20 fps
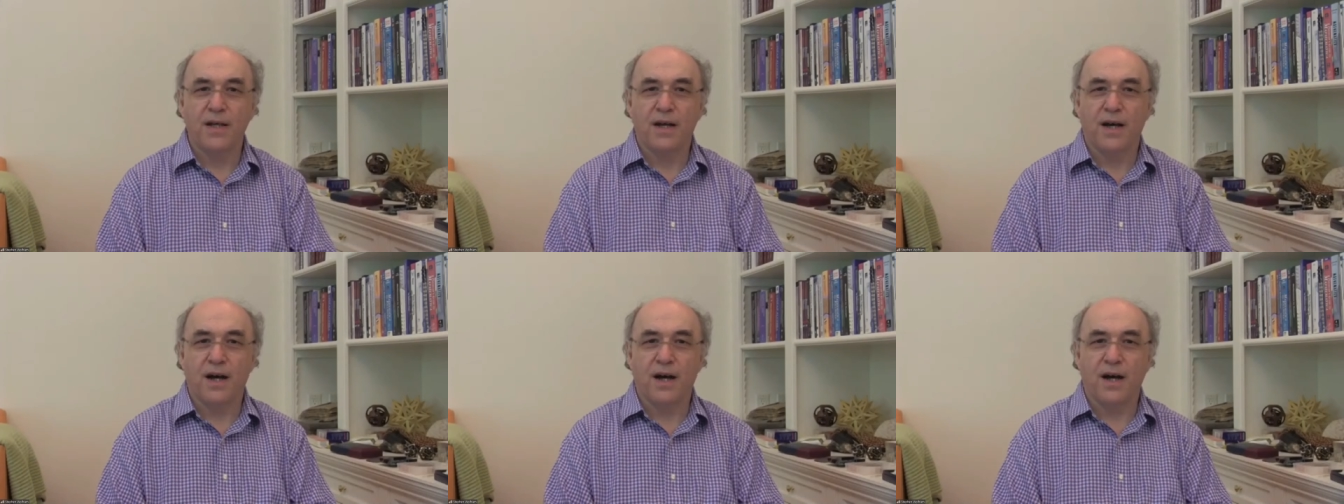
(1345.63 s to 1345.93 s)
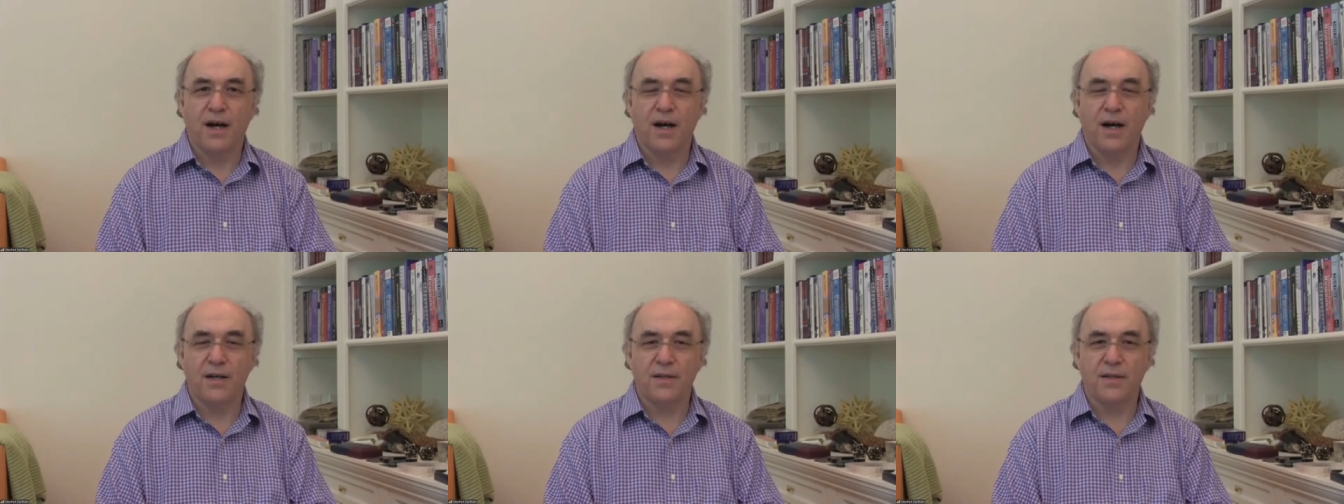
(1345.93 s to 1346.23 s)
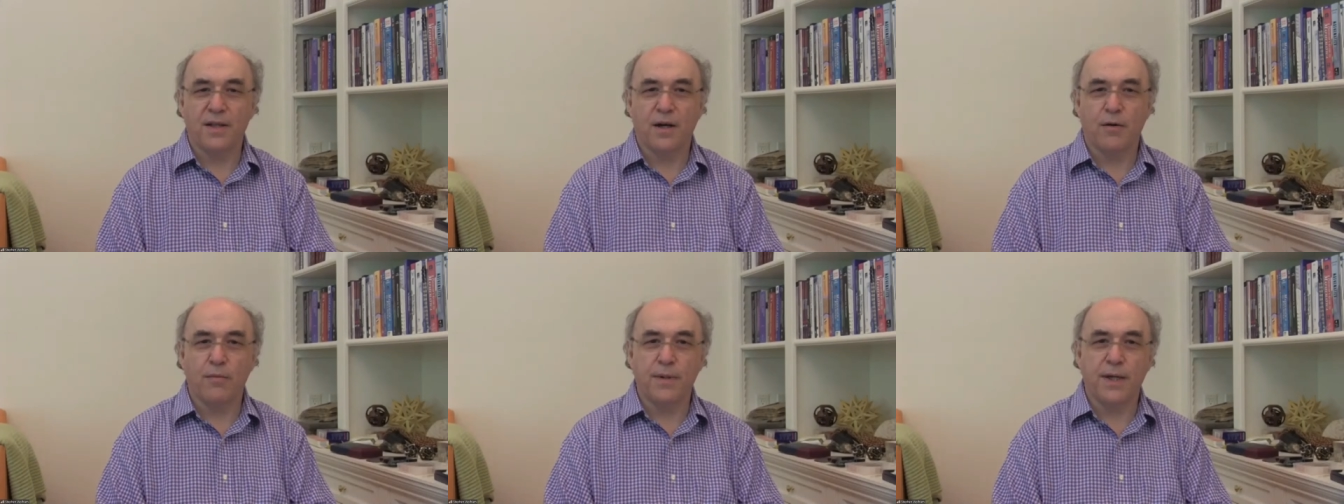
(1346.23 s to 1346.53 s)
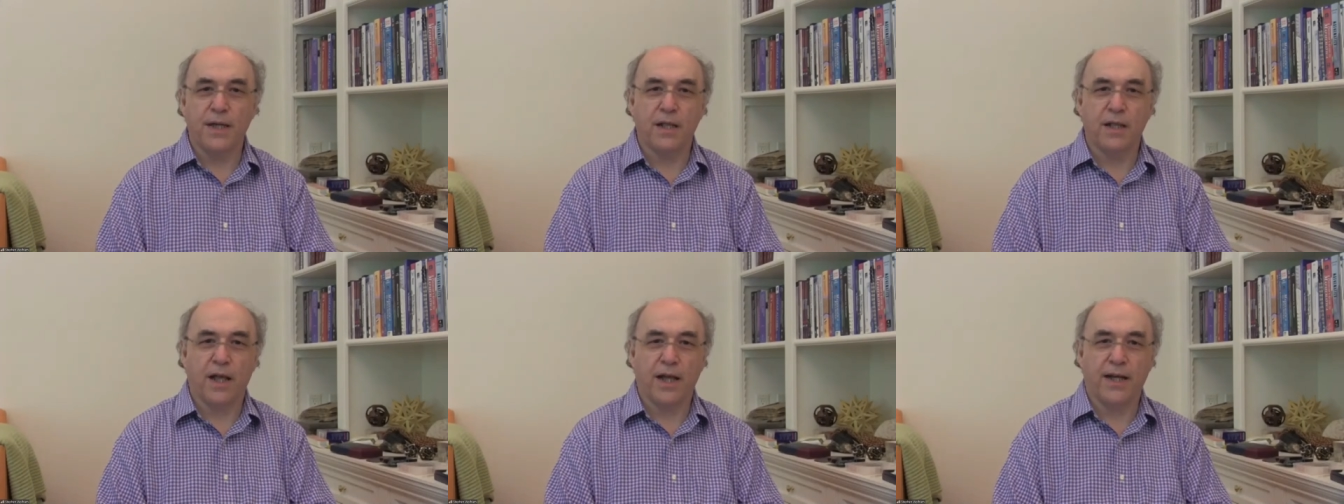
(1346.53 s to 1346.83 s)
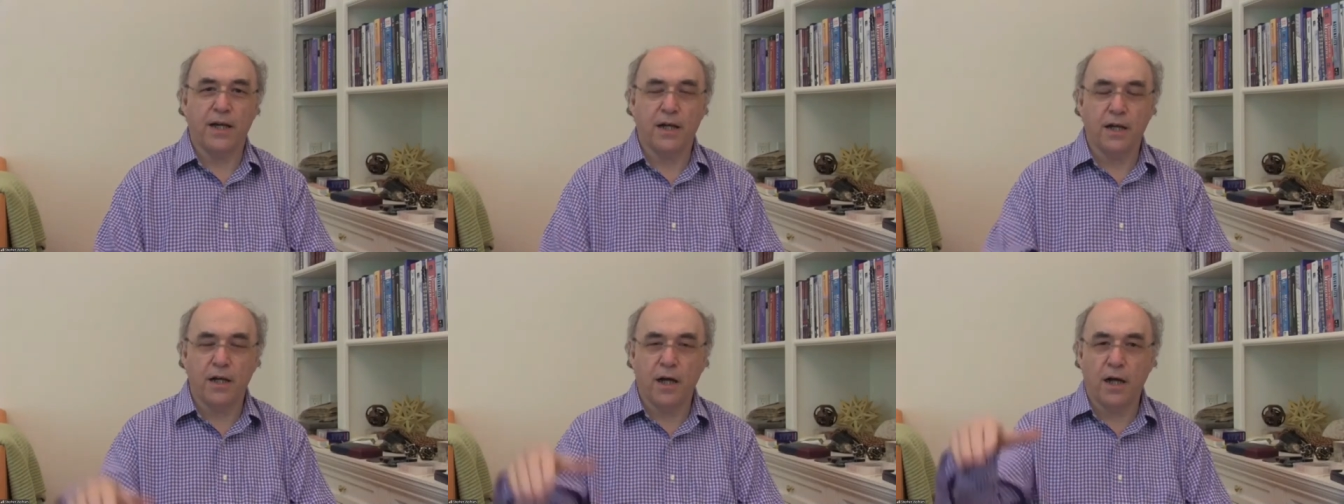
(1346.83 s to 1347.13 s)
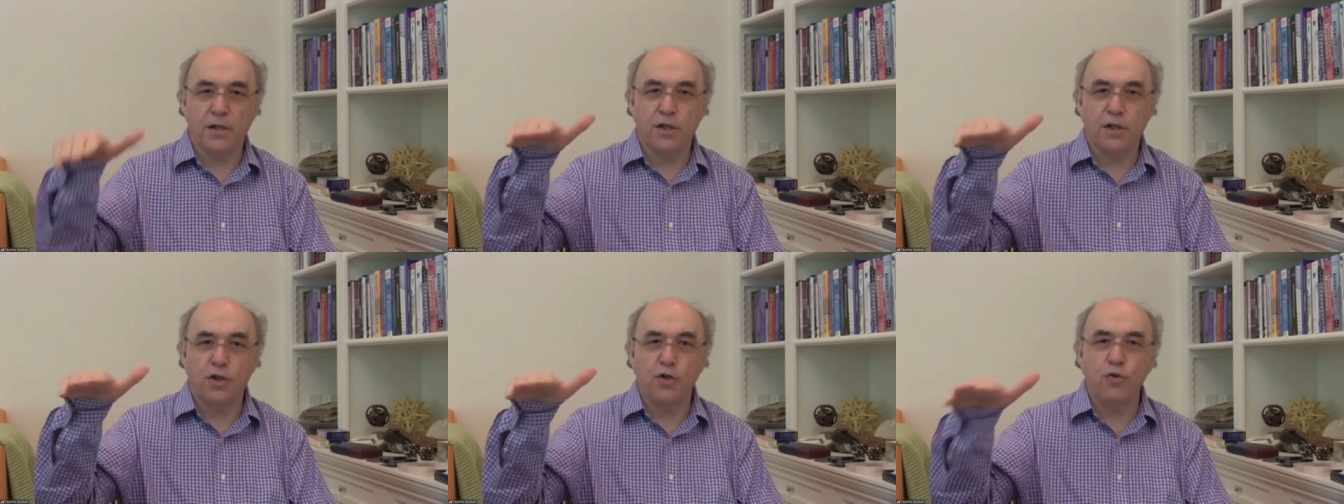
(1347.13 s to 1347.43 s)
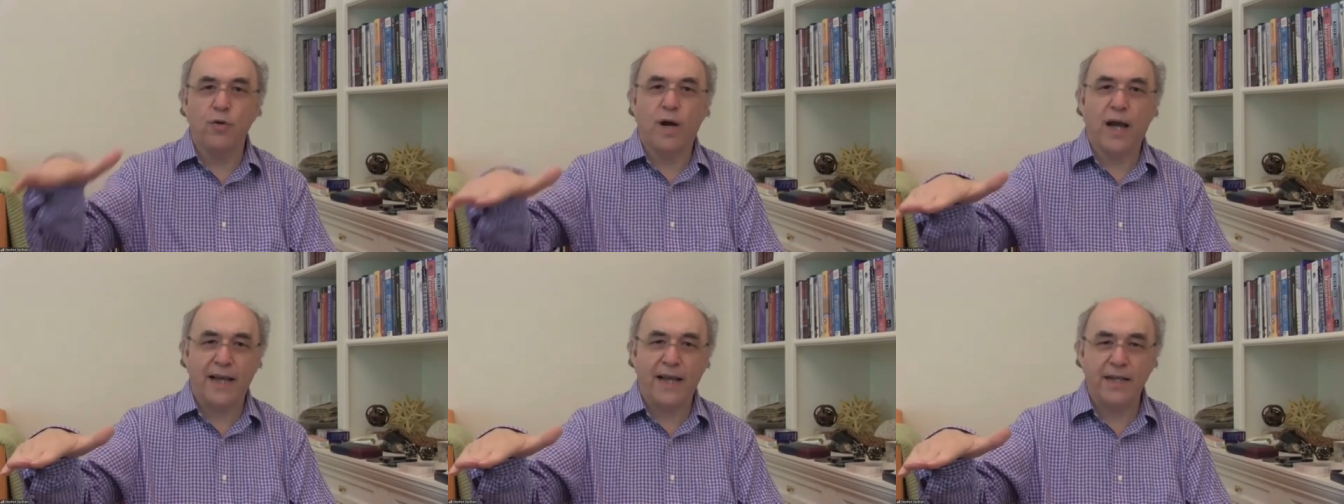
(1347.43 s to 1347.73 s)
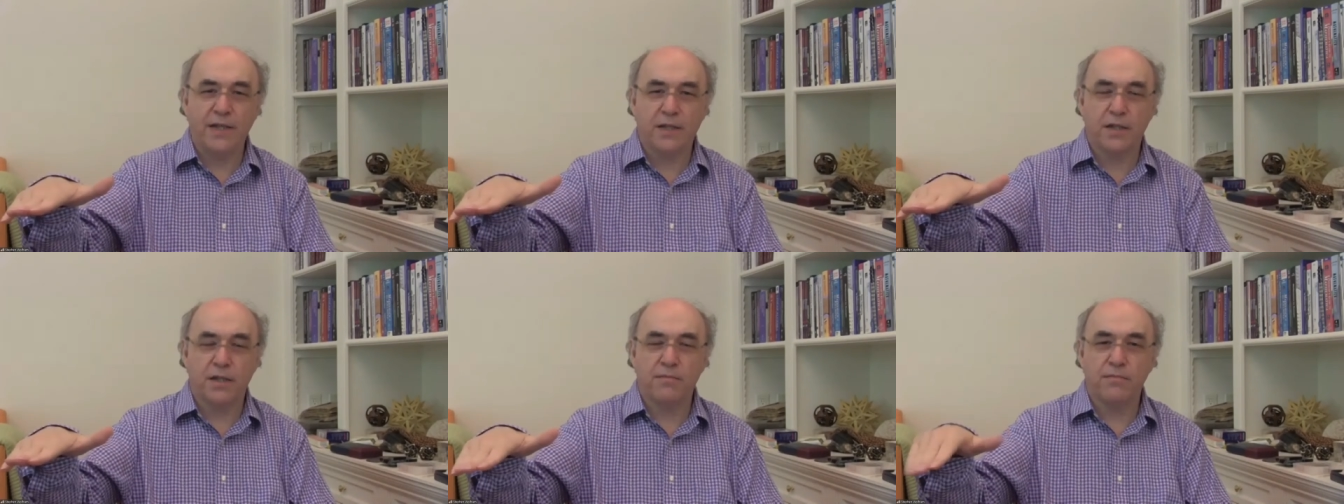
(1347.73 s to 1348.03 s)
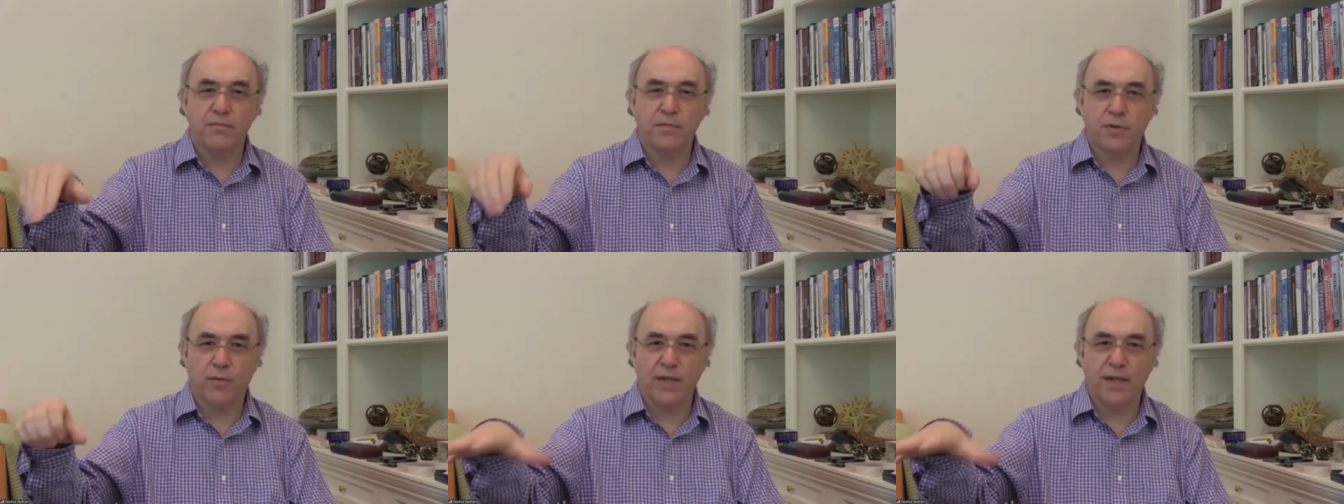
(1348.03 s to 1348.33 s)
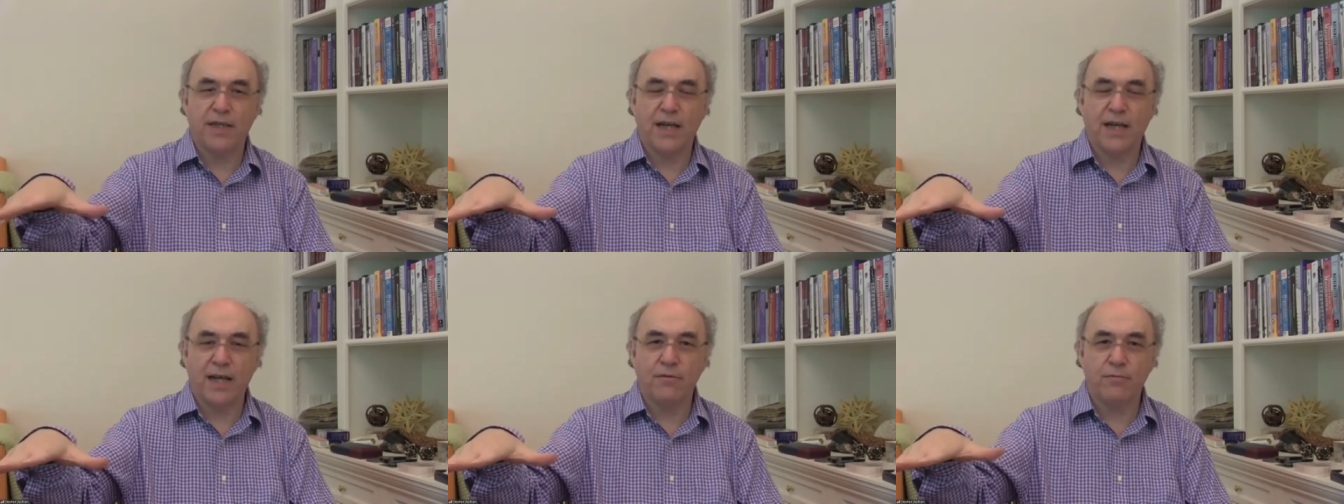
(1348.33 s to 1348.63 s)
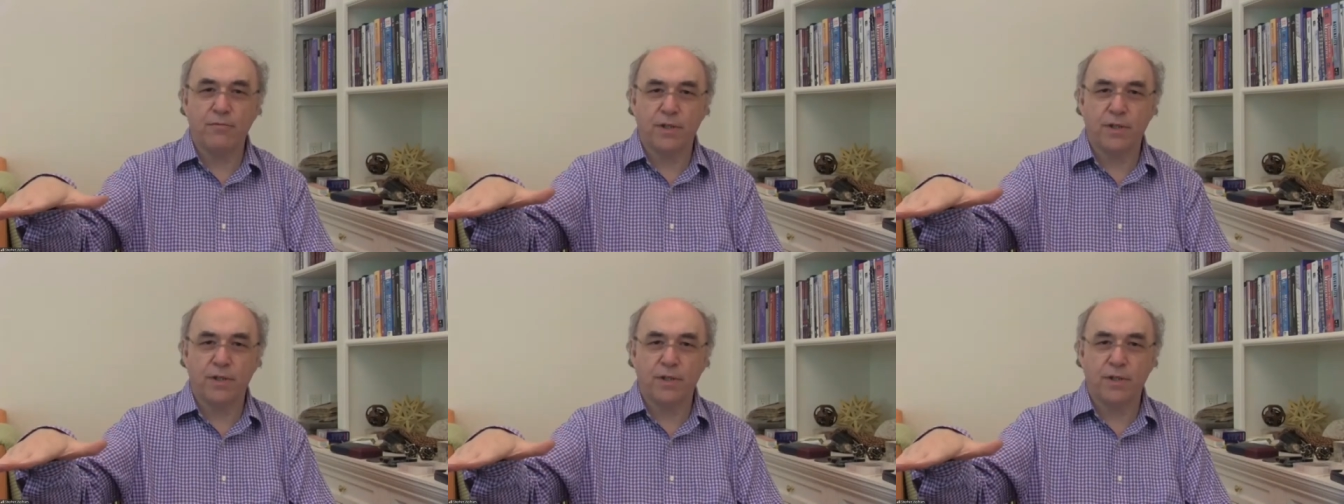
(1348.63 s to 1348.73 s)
there'll be like a 2828